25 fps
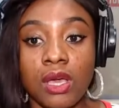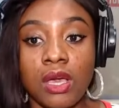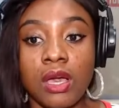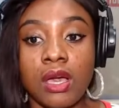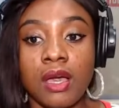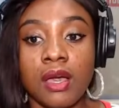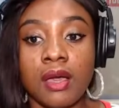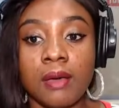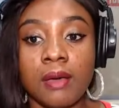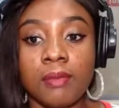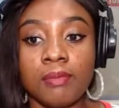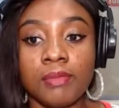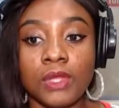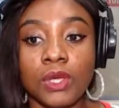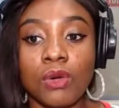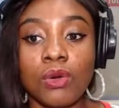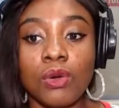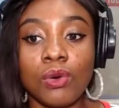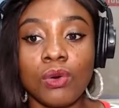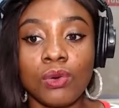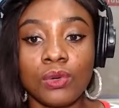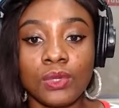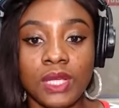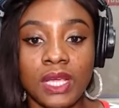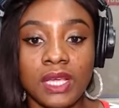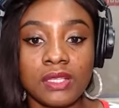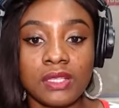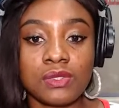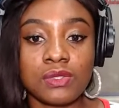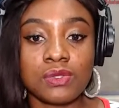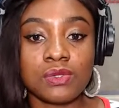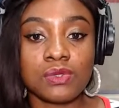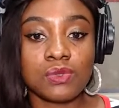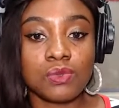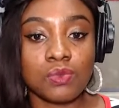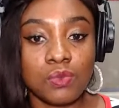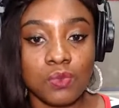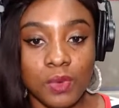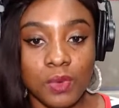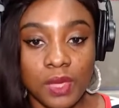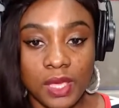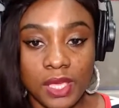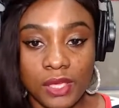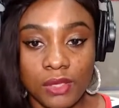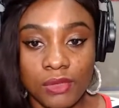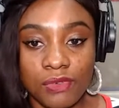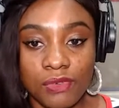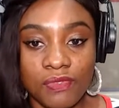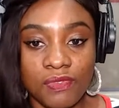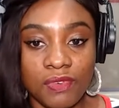the coldest way
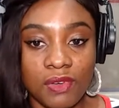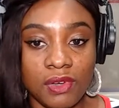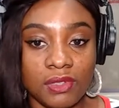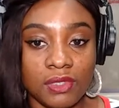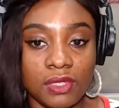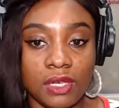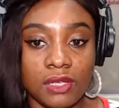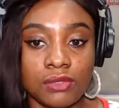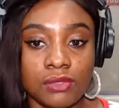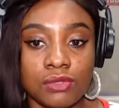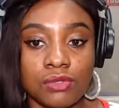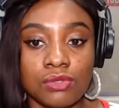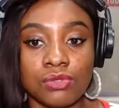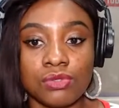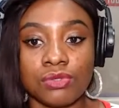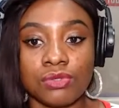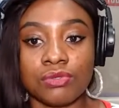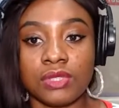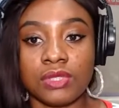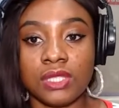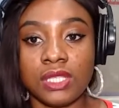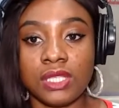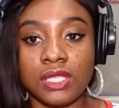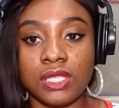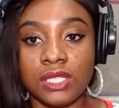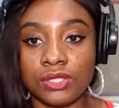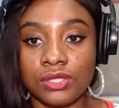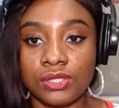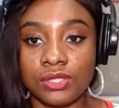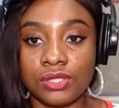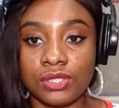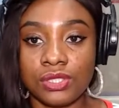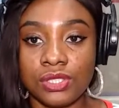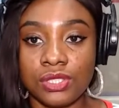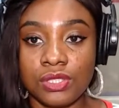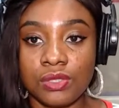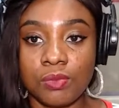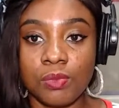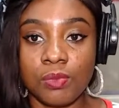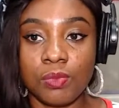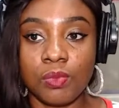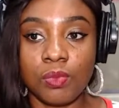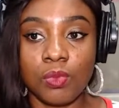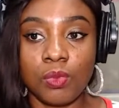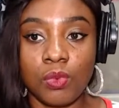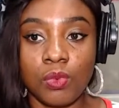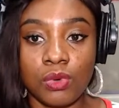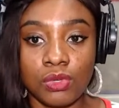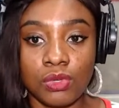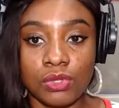you found out your relationship
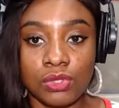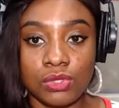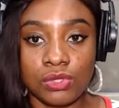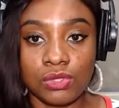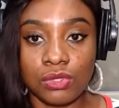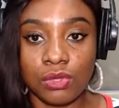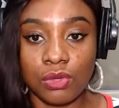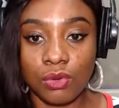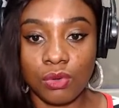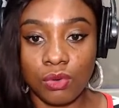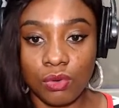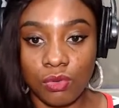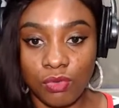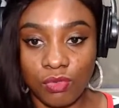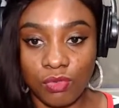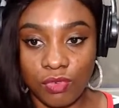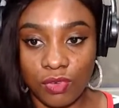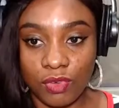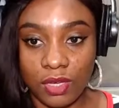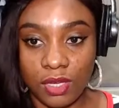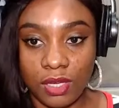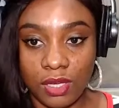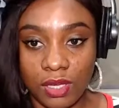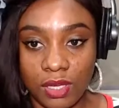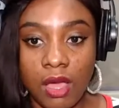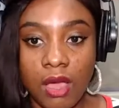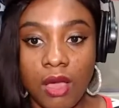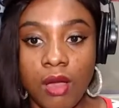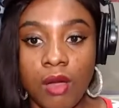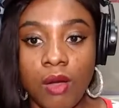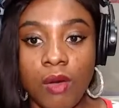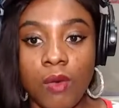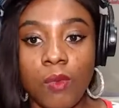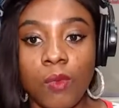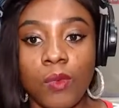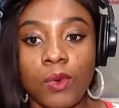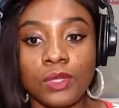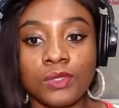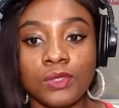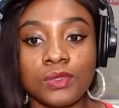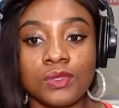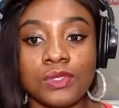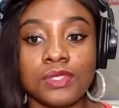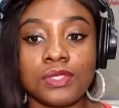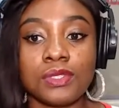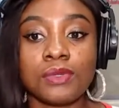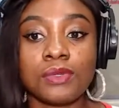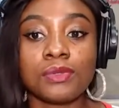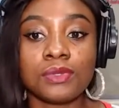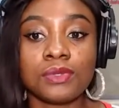was over. What
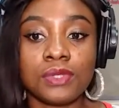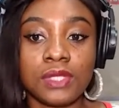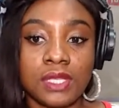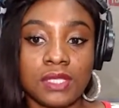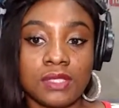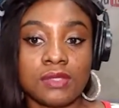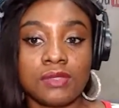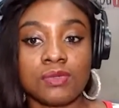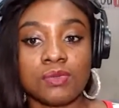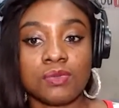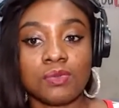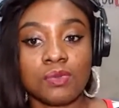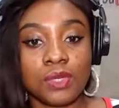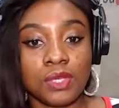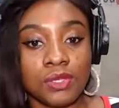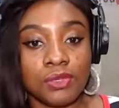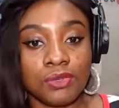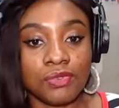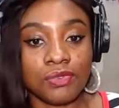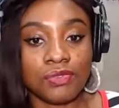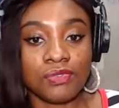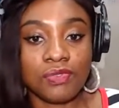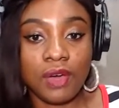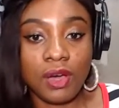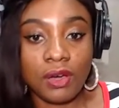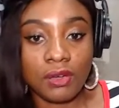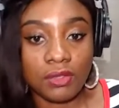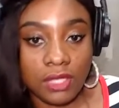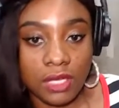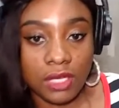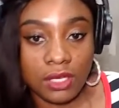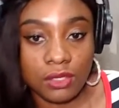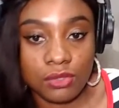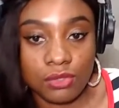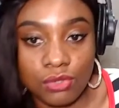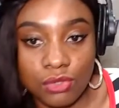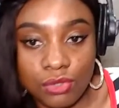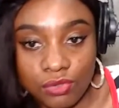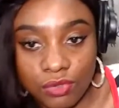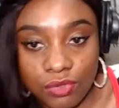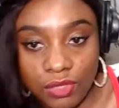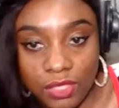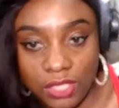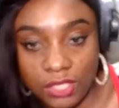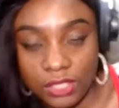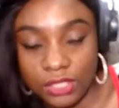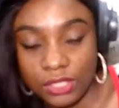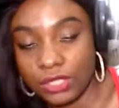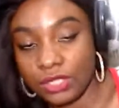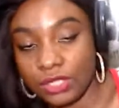was the coldest way you found out your
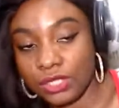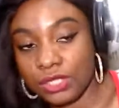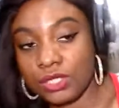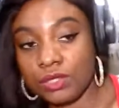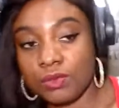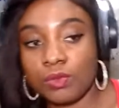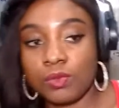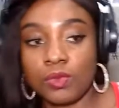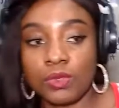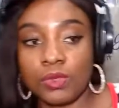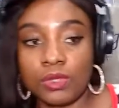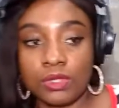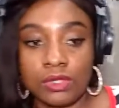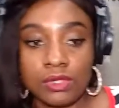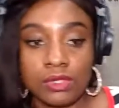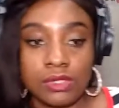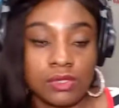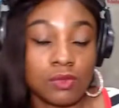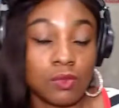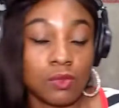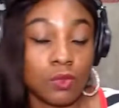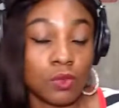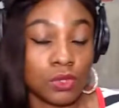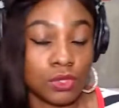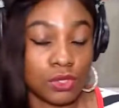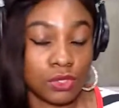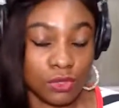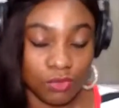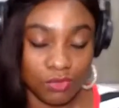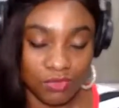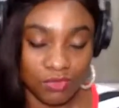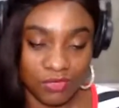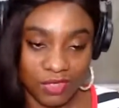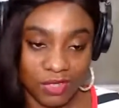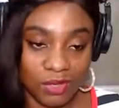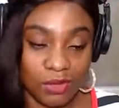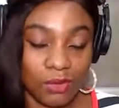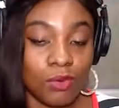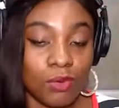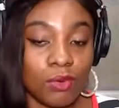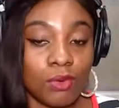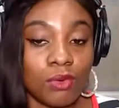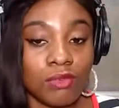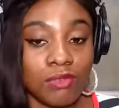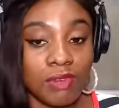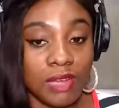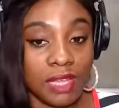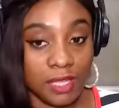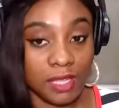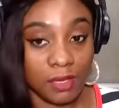relationship was over, or
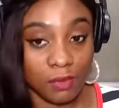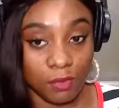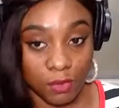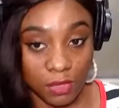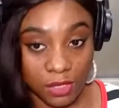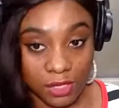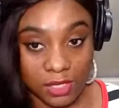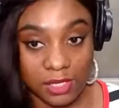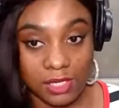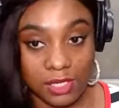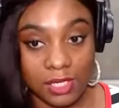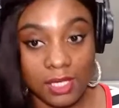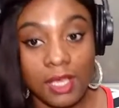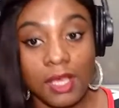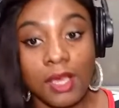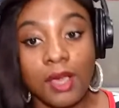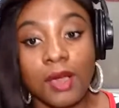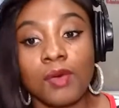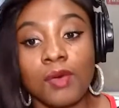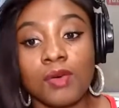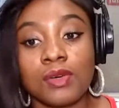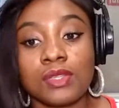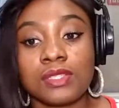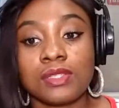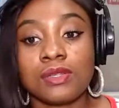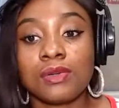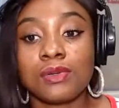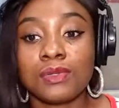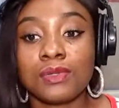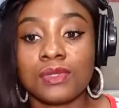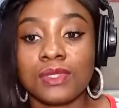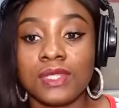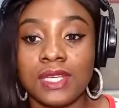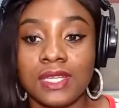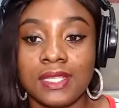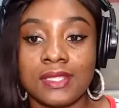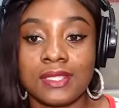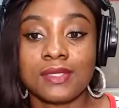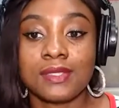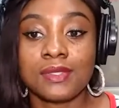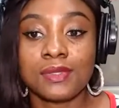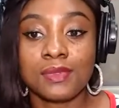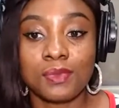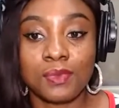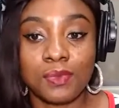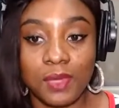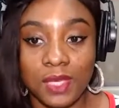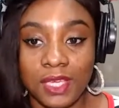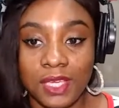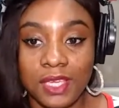rather, what was the coldest
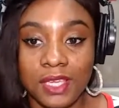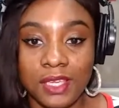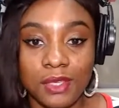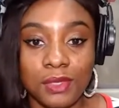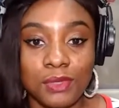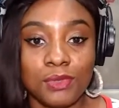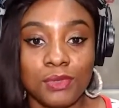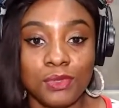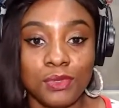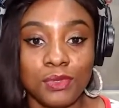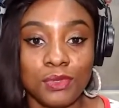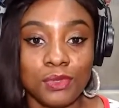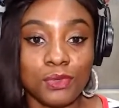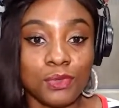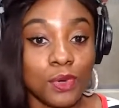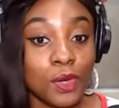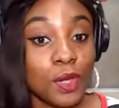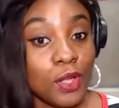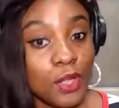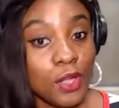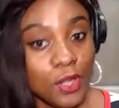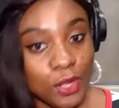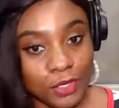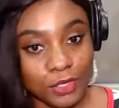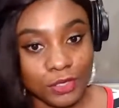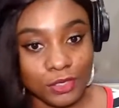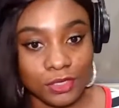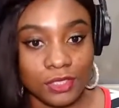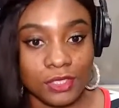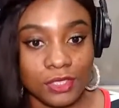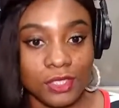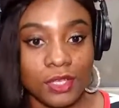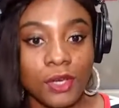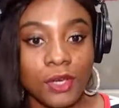way you heard